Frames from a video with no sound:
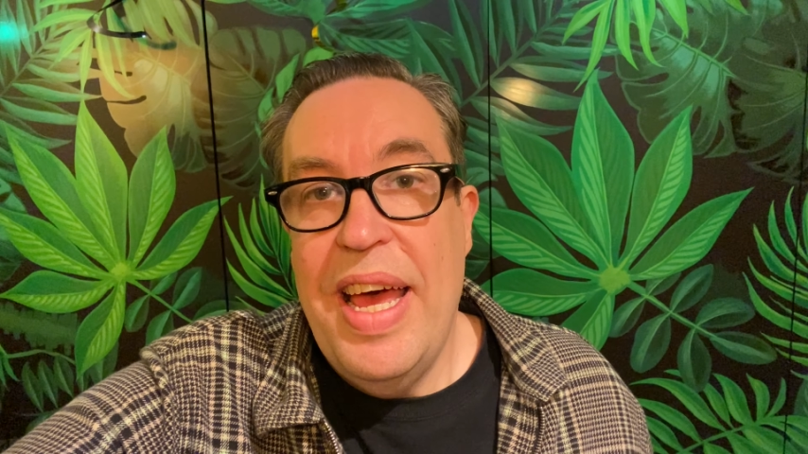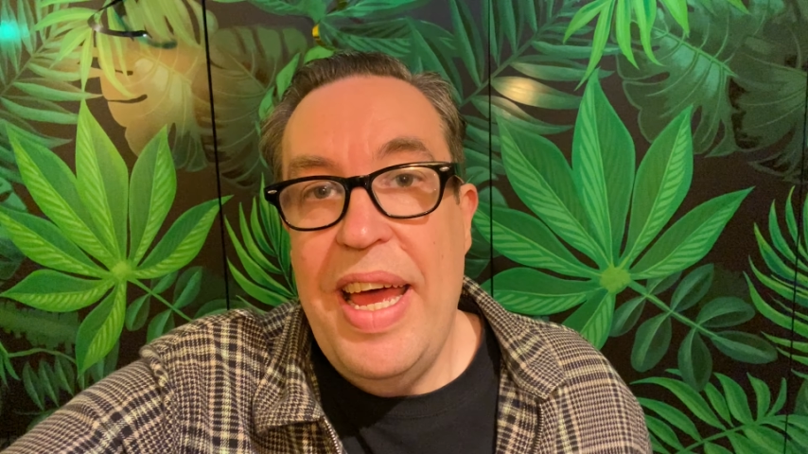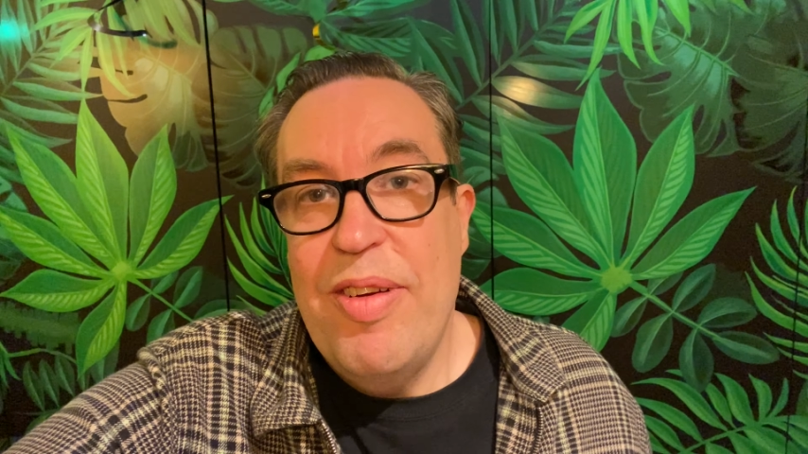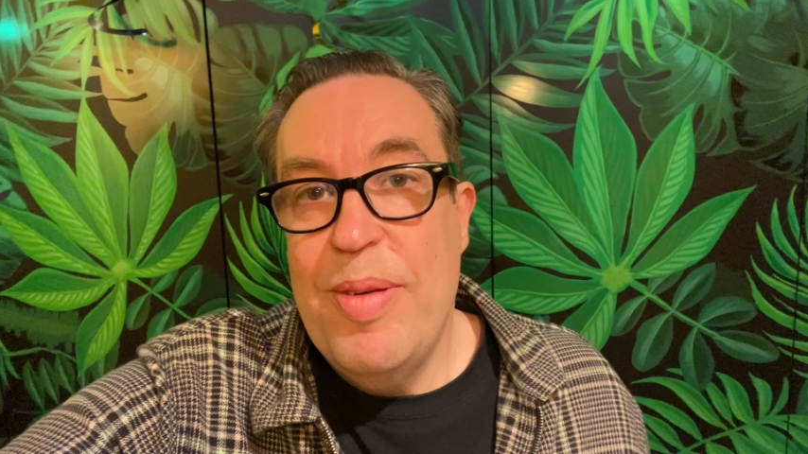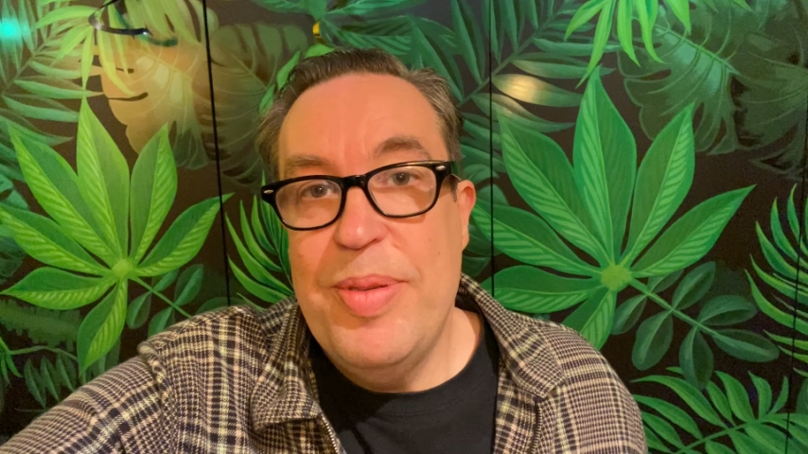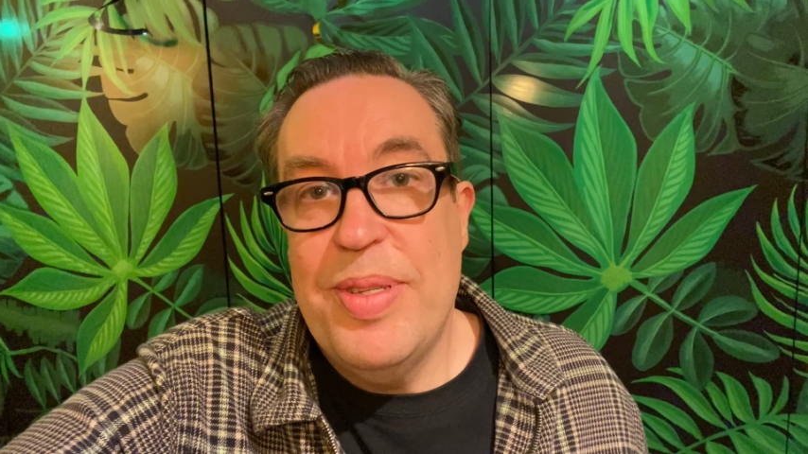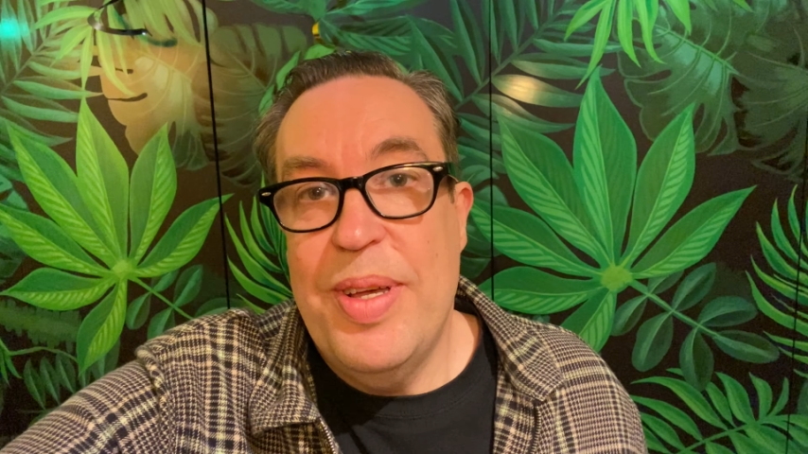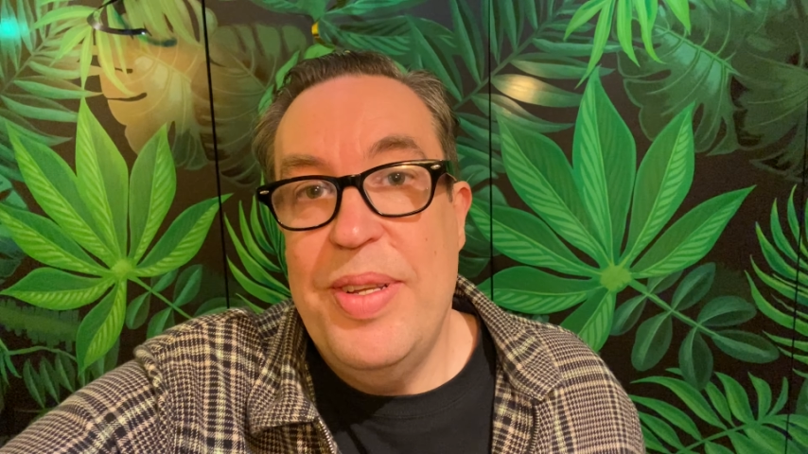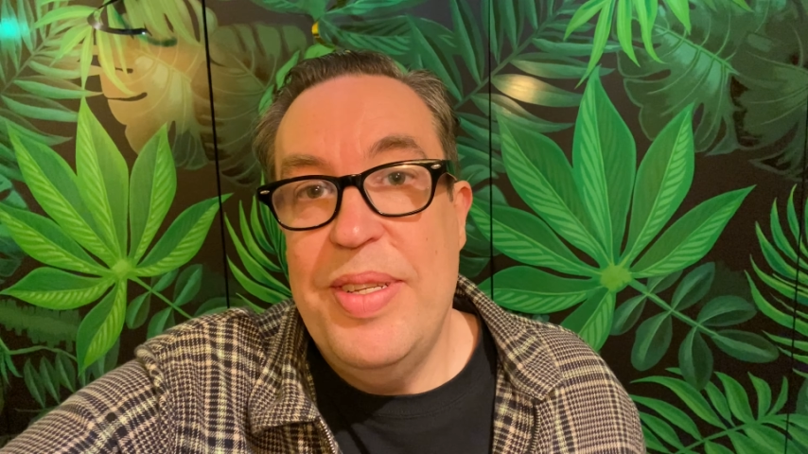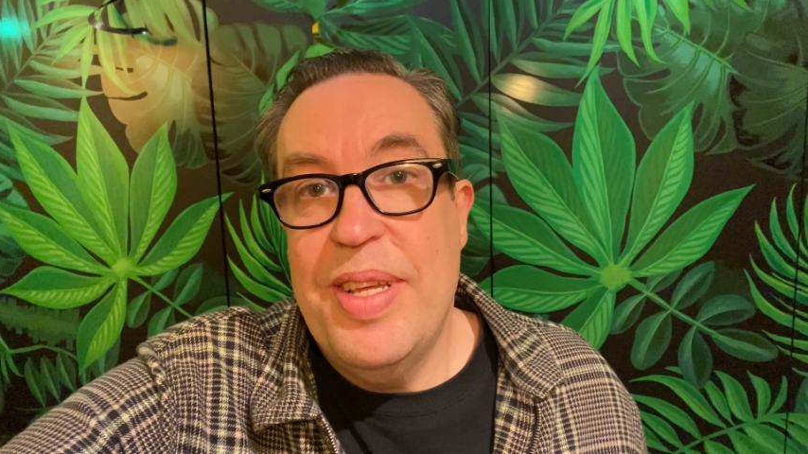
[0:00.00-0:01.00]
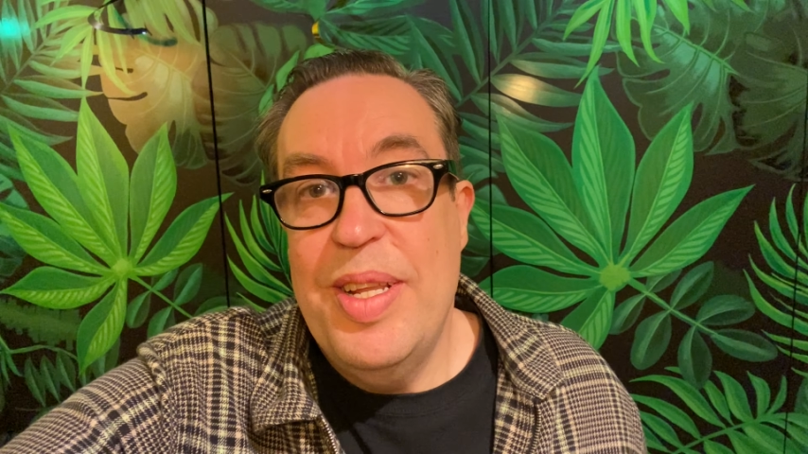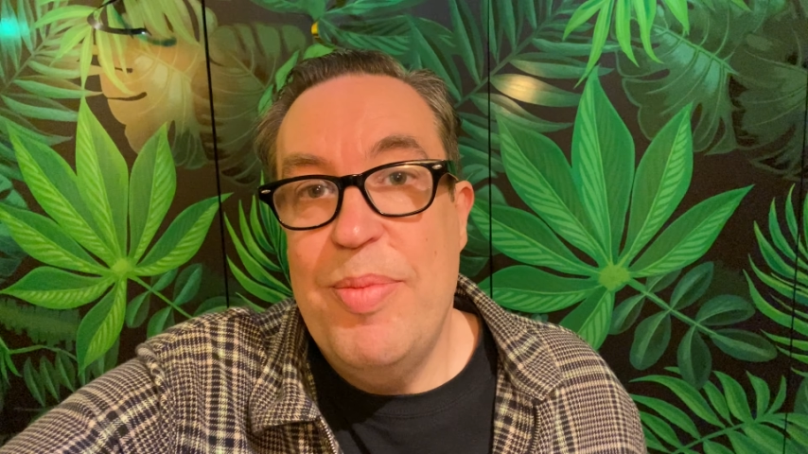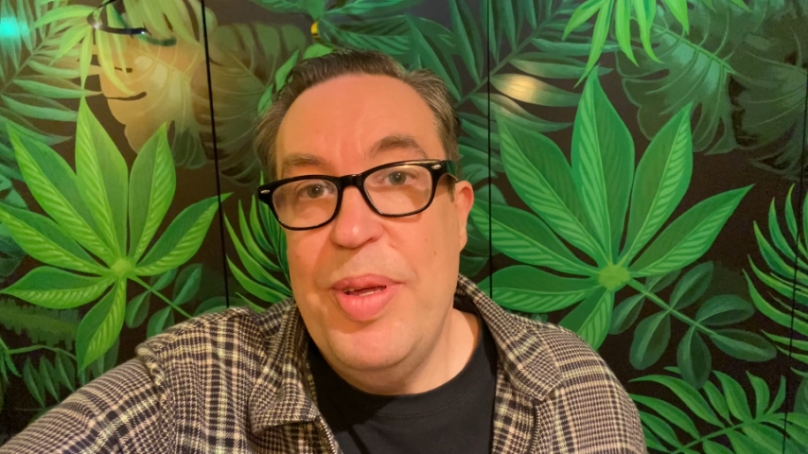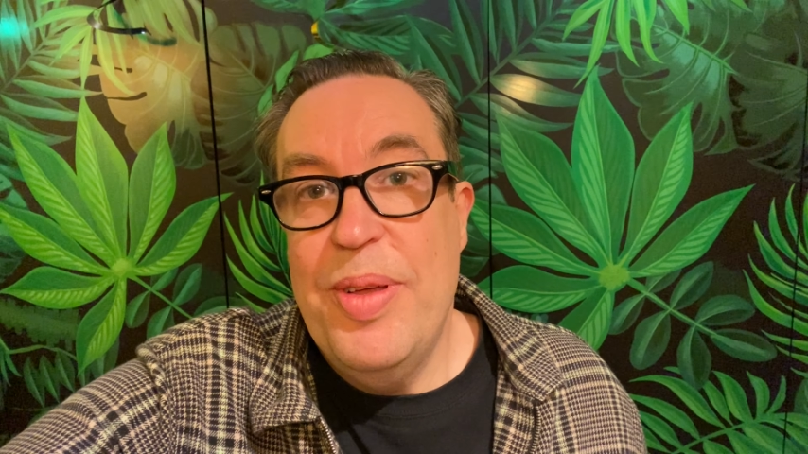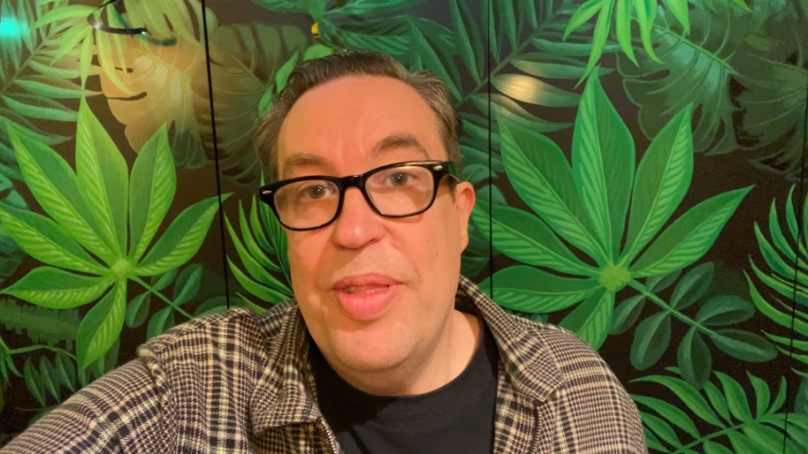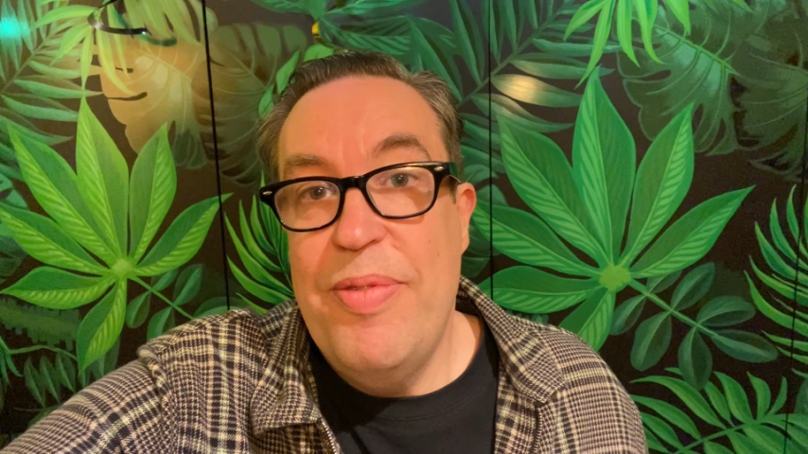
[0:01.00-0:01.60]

Our episode is going to be on the